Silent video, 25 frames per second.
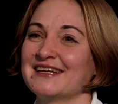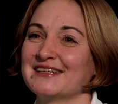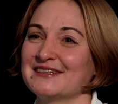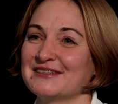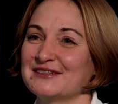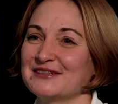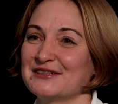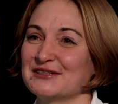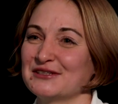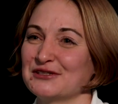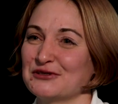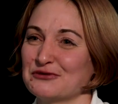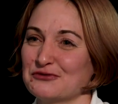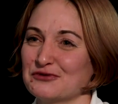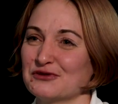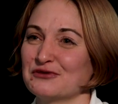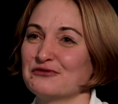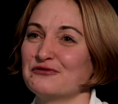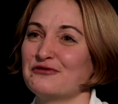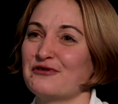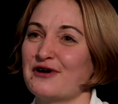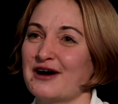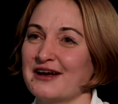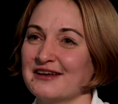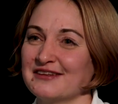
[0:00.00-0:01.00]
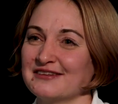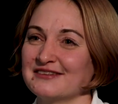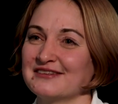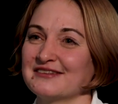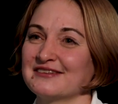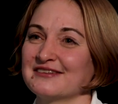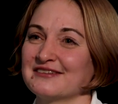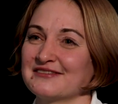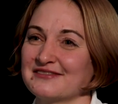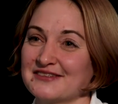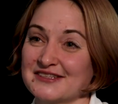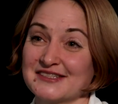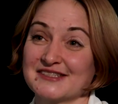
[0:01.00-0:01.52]
and you will find
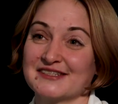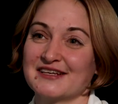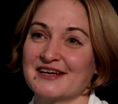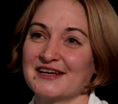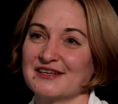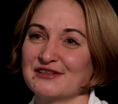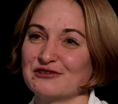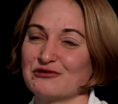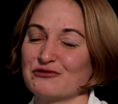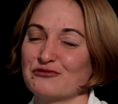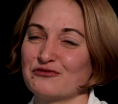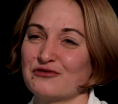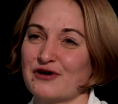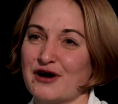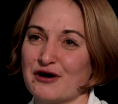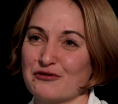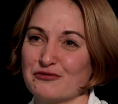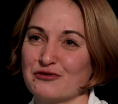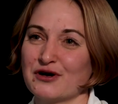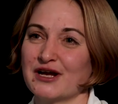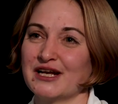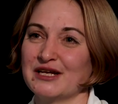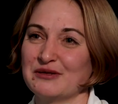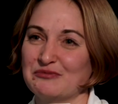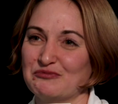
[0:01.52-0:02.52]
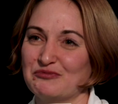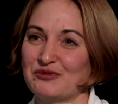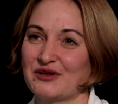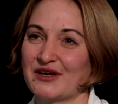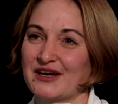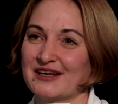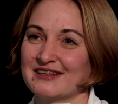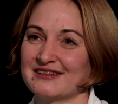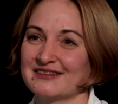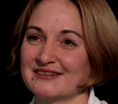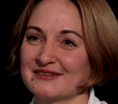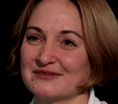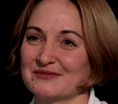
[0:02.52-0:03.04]
the site of our
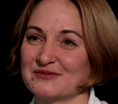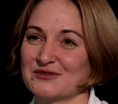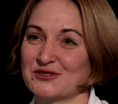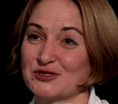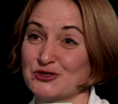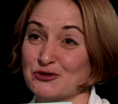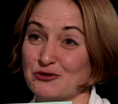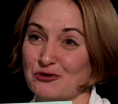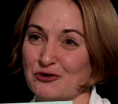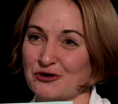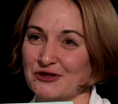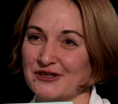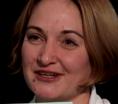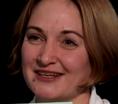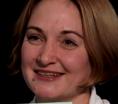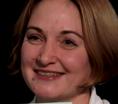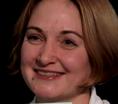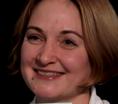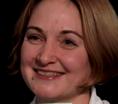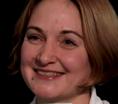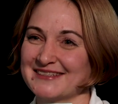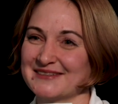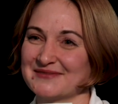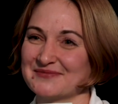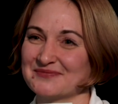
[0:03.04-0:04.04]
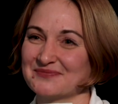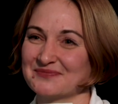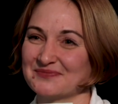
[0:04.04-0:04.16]
Olympiad. Join us.